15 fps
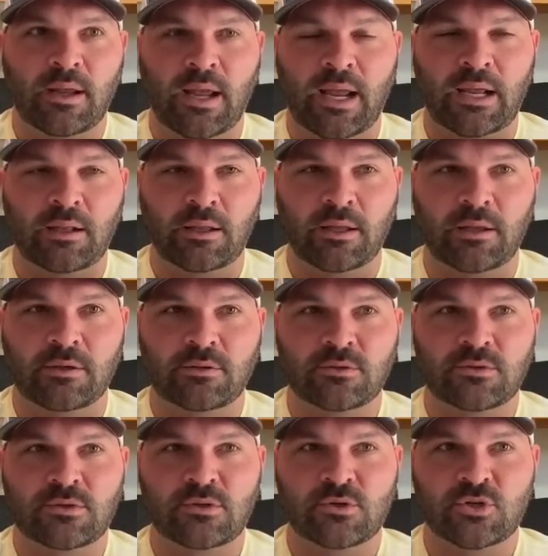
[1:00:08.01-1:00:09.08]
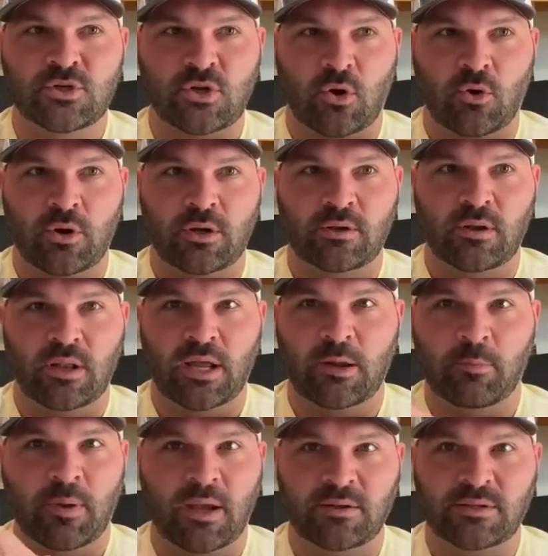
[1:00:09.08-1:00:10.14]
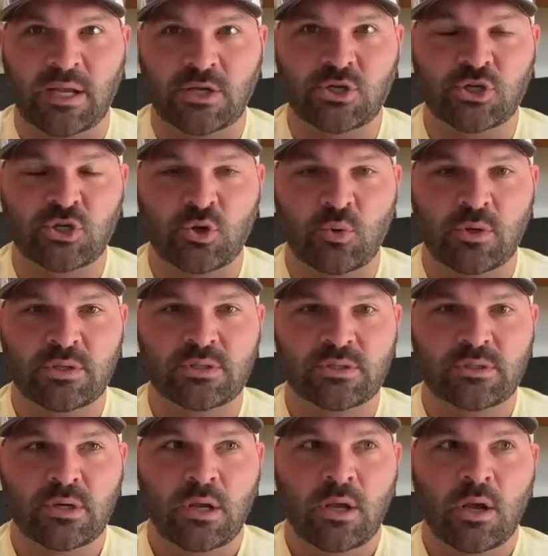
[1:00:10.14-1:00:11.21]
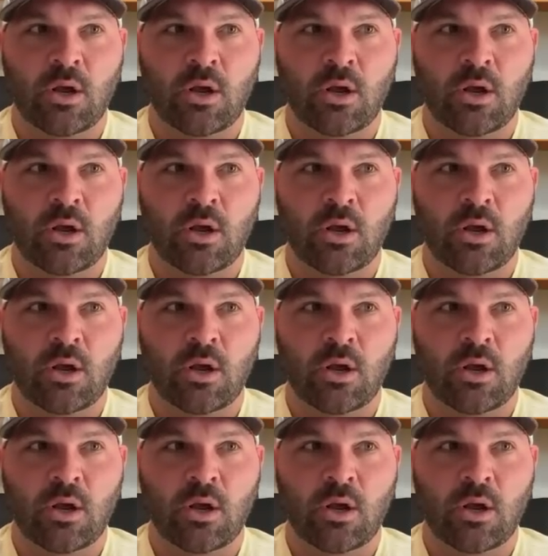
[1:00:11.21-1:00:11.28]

aliens started to like pay attention to us